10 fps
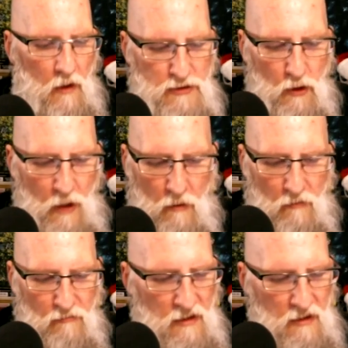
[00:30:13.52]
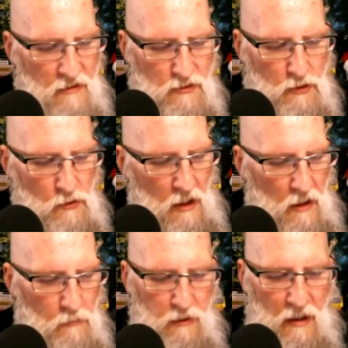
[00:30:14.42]
Slow down if needed. It's
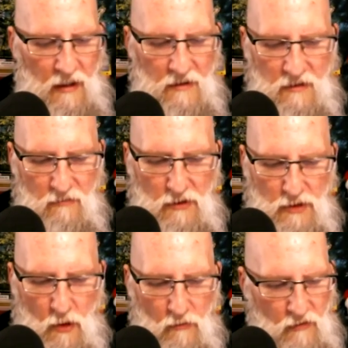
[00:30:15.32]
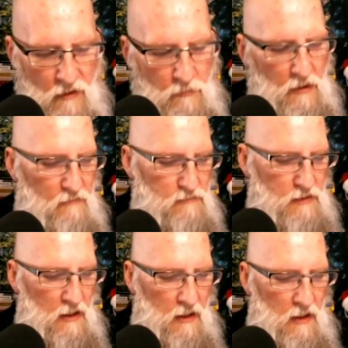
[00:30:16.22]
okay. Plan activities the whole family loves.
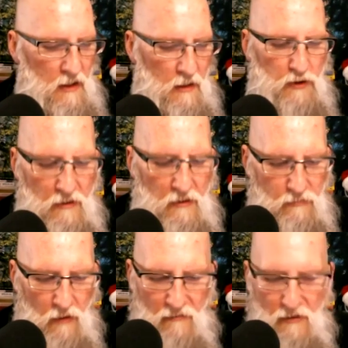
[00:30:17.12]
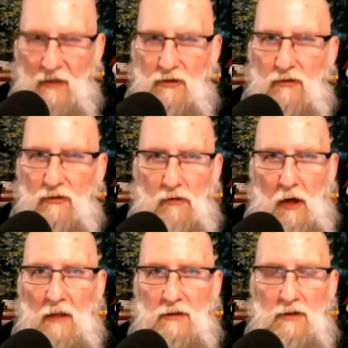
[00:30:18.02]
Be grateful. Have an attitude of
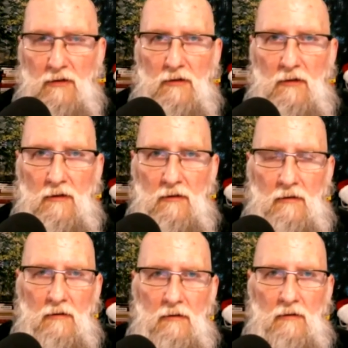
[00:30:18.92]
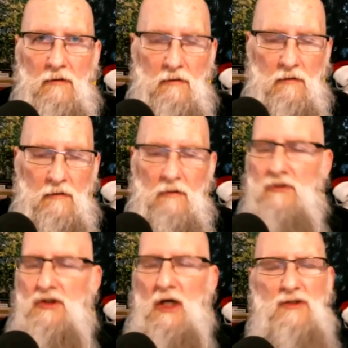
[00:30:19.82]
gratitude.
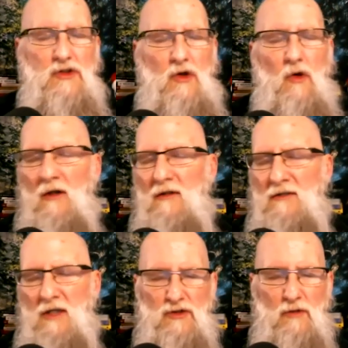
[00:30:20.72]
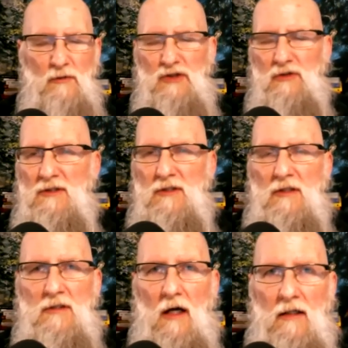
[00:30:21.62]
Change the whole. It'll take so much stress and
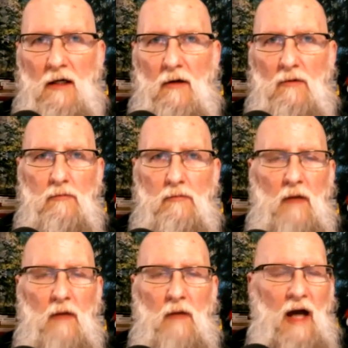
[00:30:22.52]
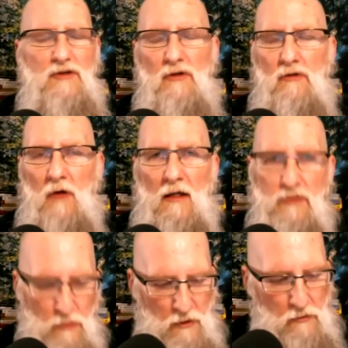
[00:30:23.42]
anxiety out. Attitude of
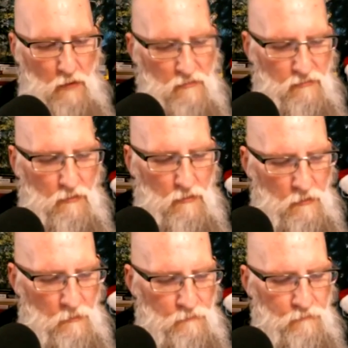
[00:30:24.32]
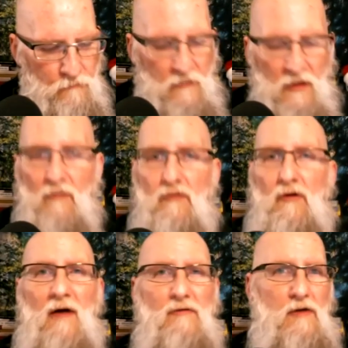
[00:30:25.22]
gratitude. Be grateful
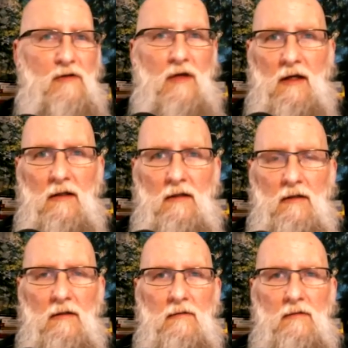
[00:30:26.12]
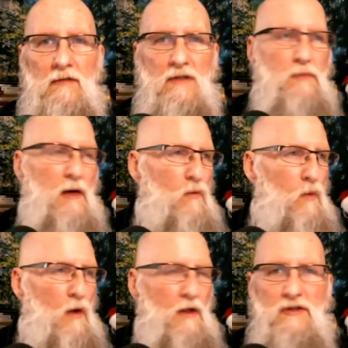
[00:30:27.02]
for everything. Doesn't matter
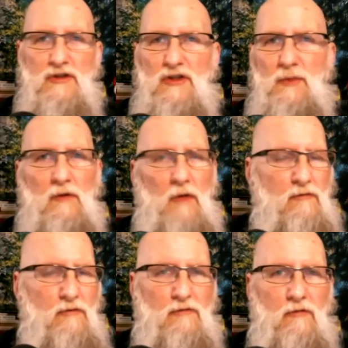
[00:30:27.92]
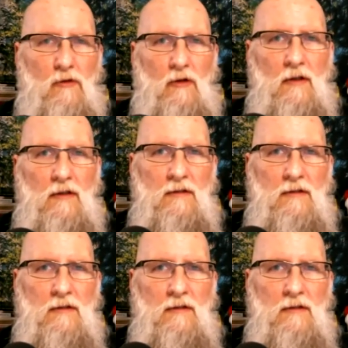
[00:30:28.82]
what it is. Just be grateful for it.